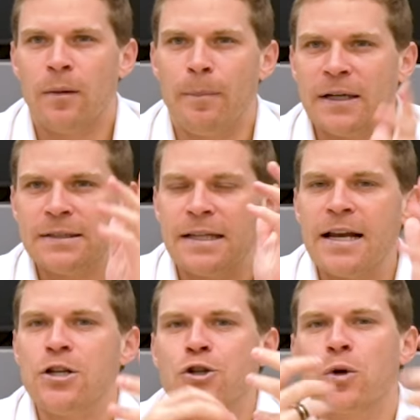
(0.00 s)
but
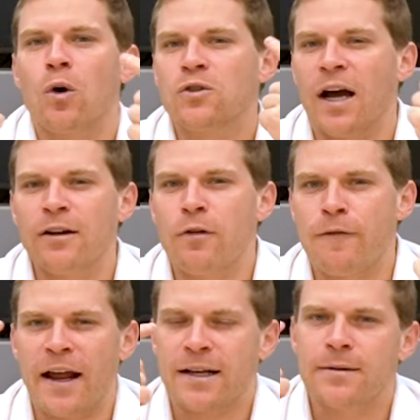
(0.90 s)
then you should also kind of
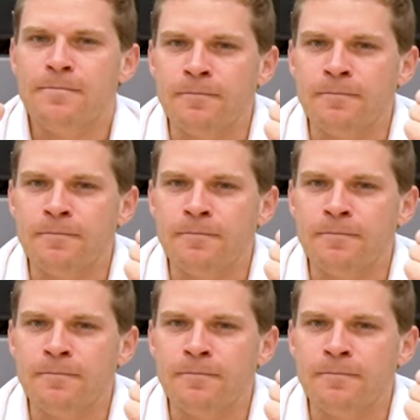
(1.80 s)
reflect,